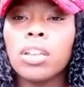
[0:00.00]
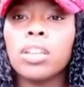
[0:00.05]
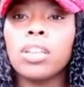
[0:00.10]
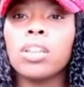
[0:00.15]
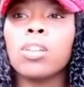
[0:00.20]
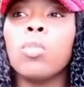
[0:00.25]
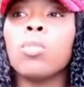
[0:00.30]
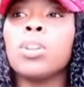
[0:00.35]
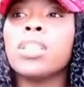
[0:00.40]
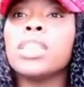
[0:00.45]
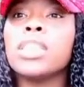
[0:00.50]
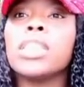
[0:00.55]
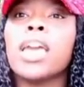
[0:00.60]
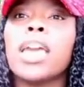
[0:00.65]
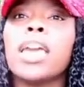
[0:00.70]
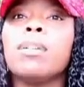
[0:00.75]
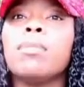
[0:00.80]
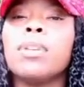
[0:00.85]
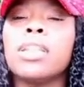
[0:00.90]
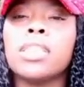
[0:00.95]
You know, the
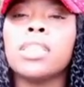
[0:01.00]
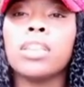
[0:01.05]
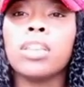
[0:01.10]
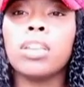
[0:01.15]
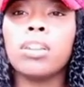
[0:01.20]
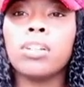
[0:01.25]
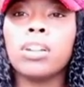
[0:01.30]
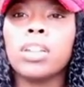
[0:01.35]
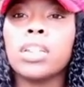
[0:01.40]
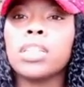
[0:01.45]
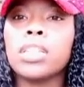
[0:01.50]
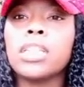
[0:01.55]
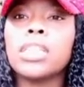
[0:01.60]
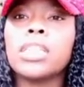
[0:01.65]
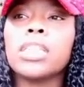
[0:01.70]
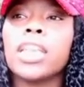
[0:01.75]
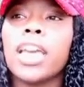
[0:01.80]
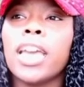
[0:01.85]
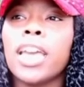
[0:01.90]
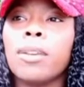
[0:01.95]
same insecurities,
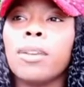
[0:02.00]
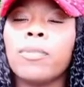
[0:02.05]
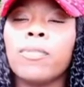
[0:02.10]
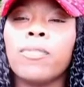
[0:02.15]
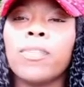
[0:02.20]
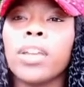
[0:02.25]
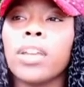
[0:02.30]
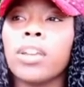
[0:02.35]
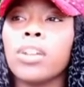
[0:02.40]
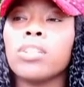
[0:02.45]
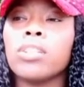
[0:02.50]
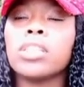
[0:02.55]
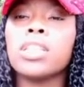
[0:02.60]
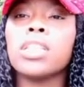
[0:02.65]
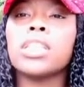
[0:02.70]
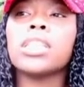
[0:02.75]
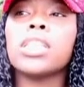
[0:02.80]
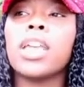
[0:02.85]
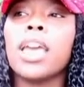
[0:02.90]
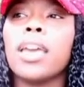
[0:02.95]
the same fears,
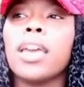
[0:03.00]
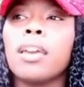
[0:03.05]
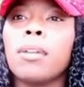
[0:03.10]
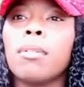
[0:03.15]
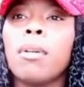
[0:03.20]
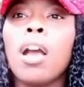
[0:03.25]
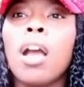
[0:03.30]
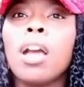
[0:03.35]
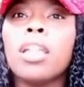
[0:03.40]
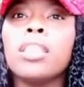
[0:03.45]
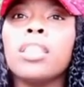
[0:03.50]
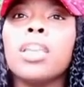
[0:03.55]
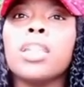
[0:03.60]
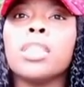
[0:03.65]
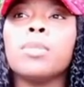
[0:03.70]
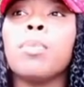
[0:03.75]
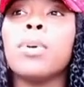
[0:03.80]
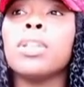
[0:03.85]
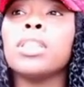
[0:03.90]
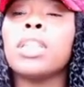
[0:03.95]
the same
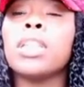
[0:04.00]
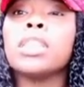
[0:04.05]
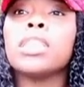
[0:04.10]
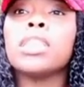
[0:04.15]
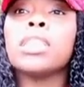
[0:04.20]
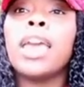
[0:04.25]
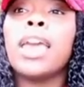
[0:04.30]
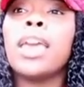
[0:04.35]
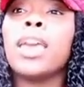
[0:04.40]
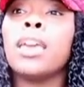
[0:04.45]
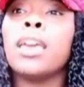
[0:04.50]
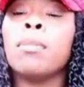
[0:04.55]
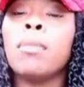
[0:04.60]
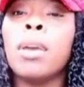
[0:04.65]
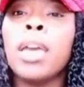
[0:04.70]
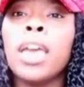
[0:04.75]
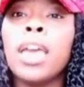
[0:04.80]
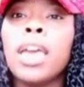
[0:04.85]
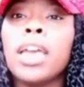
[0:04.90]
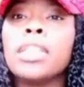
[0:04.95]
this, but the same
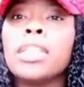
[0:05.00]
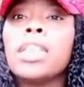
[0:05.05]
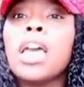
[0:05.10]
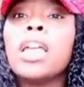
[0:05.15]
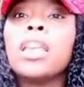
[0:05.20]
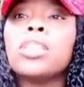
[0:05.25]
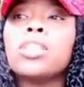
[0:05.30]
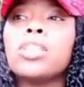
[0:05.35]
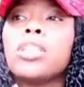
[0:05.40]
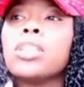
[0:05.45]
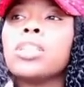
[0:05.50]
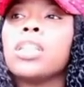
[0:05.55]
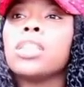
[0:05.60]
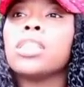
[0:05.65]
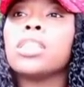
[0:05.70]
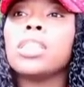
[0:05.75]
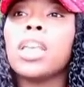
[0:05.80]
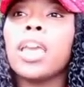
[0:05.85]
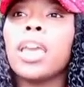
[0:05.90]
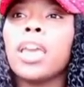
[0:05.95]
intelligence,
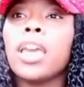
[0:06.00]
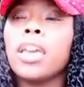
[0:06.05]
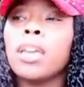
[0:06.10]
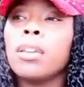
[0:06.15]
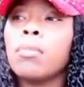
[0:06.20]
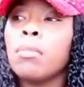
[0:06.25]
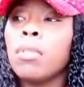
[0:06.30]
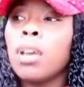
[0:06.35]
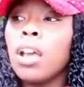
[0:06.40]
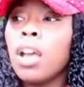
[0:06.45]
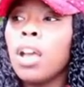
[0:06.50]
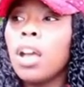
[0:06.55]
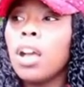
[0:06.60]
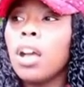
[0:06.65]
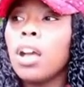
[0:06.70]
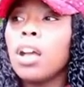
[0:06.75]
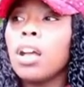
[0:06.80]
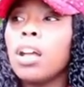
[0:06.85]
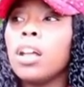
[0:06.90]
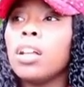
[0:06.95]
the same
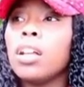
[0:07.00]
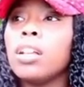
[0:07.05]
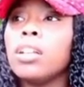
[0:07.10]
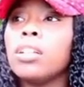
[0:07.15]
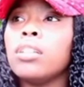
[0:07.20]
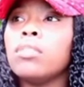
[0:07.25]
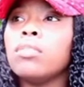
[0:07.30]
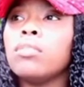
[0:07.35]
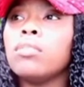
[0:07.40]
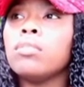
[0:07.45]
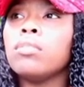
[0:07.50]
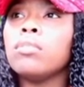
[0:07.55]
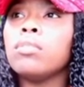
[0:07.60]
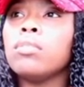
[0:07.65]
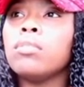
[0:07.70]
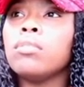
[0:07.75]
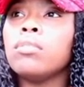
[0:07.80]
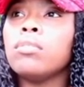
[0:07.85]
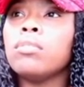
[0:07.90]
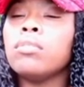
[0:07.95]
uh,
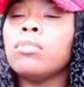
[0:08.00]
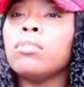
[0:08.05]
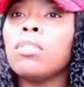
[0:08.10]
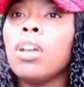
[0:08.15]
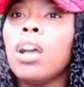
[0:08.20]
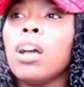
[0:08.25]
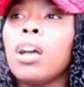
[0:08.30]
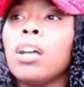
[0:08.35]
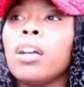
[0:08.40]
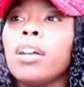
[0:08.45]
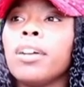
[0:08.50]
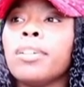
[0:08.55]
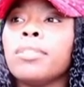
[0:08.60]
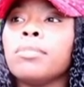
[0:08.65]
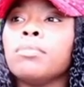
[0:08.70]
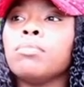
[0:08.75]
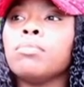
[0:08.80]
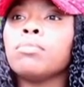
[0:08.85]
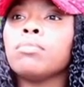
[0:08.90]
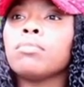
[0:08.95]

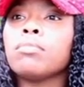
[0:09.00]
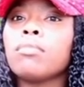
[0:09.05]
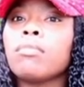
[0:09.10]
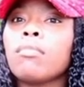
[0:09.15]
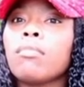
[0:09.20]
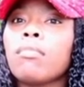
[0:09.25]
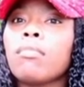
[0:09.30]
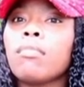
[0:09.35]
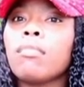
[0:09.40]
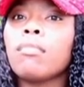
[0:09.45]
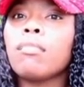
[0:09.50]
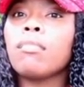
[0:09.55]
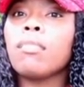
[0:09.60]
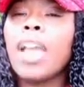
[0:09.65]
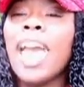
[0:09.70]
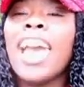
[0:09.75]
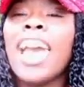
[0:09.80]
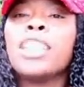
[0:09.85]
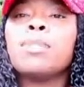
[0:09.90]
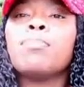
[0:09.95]
uh,
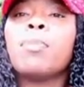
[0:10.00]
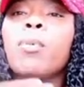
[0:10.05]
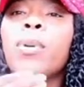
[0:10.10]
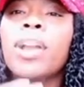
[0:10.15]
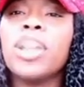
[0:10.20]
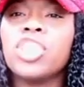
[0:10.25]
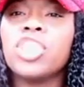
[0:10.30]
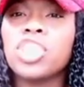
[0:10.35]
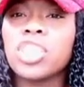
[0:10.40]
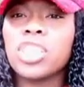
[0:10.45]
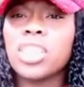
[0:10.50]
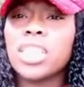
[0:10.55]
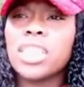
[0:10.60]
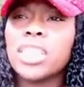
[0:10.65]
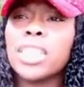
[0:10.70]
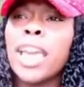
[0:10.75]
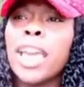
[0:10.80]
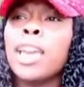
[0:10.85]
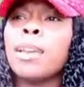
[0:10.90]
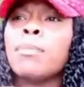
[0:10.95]
aspirations,
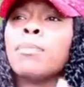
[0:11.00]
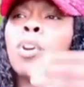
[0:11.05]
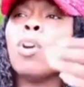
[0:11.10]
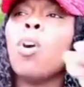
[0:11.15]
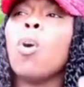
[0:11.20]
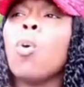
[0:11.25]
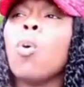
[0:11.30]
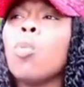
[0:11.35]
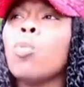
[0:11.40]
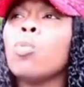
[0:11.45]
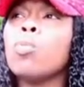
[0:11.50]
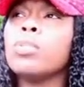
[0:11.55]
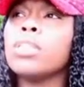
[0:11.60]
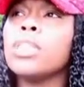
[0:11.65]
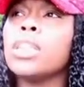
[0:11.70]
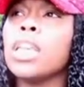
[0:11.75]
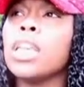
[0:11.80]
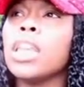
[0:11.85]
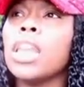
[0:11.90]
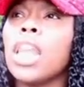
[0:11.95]
the same
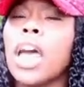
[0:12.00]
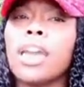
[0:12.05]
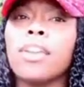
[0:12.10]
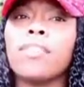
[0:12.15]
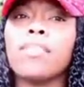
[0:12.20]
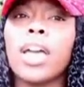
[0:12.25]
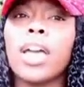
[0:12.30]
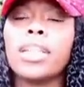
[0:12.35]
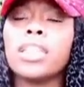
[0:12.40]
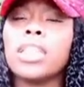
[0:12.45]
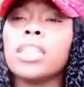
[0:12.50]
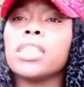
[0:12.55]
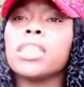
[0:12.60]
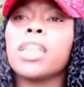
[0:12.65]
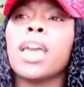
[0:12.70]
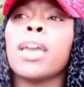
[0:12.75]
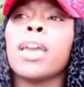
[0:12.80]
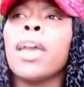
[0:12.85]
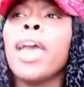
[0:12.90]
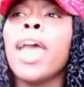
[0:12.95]
goals in life, like the
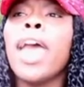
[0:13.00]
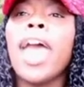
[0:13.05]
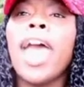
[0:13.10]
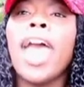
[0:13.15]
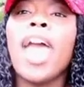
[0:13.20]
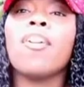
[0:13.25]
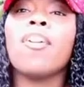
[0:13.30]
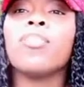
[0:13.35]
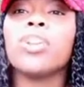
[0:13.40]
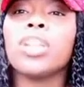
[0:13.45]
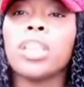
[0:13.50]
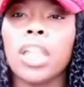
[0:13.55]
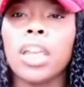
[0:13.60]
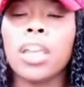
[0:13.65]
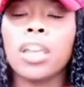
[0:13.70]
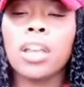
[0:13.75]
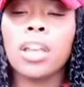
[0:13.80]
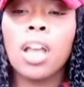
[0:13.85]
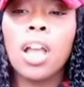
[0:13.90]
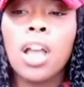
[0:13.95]
same
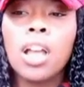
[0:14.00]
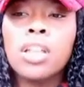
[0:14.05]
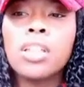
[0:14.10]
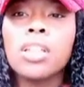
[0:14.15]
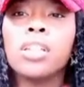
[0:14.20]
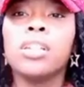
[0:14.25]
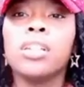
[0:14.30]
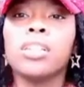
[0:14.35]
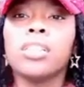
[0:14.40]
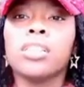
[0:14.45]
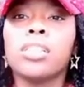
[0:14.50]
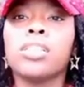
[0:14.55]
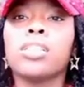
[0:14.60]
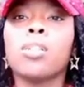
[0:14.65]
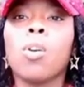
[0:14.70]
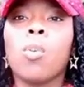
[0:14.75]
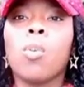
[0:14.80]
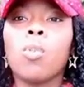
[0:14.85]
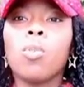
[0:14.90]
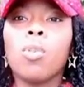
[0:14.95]
everything.
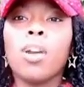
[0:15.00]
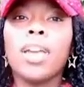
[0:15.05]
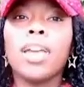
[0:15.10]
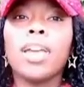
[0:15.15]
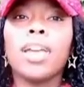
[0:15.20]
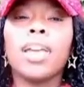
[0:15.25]
So